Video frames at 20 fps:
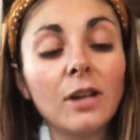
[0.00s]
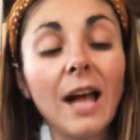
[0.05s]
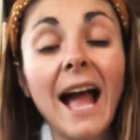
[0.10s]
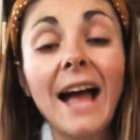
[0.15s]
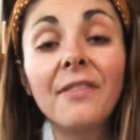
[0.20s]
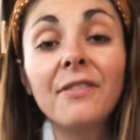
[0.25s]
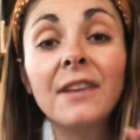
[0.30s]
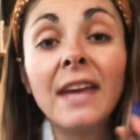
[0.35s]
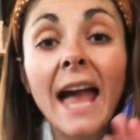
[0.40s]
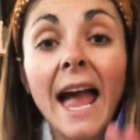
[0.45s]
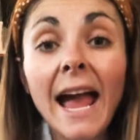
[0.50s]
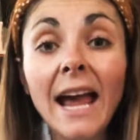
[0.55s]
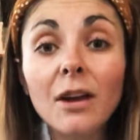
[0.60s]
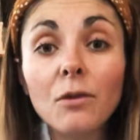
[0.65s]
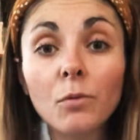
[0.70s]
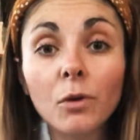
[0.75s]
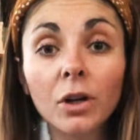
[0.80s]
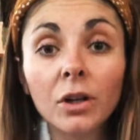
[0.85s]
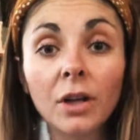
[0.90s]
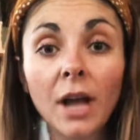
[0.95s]
At the end,
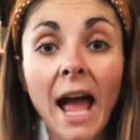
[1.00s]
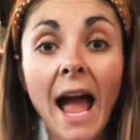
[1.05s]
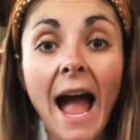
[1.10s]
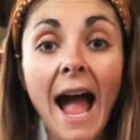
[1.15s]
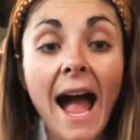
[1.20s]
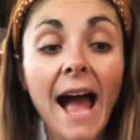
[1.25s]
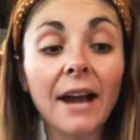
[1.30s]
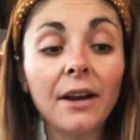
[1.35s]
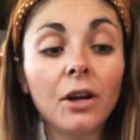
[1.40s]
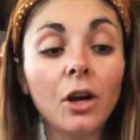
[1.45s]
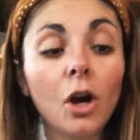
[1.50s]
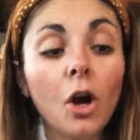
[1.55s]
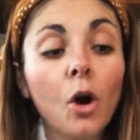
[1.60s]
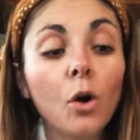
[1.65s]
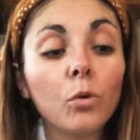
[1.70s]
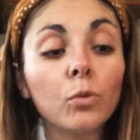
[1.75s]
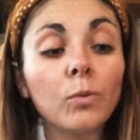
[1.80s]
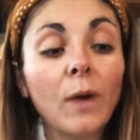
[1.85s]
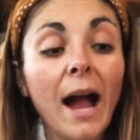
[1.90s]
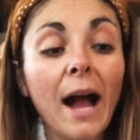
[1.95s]
we're going to add
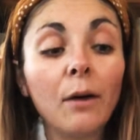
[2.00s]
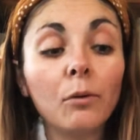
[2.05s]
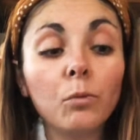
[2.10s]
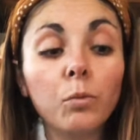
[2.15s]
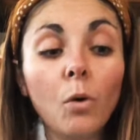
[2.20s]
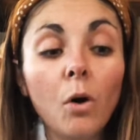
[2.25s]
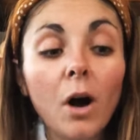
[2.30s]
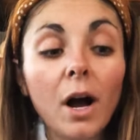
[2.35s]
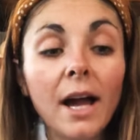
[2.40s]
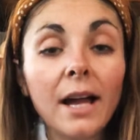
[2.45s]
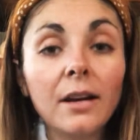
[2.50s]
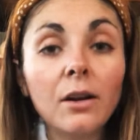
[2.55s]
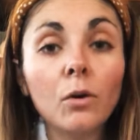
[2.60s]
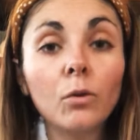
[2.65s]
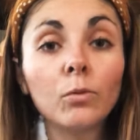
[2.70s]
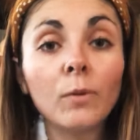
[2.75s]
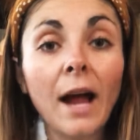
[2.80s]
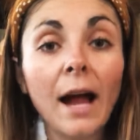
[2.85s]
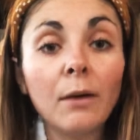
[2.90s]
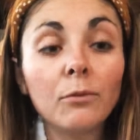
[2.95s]
round 1,
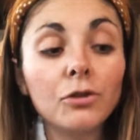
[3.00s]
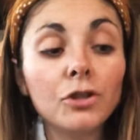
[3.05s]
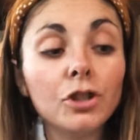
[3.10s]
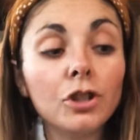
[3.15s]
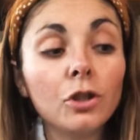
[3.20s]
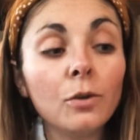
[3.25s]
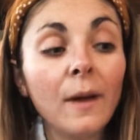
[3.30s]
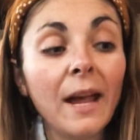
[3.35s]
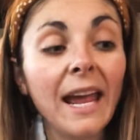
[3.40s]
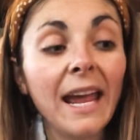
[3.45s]
round 2,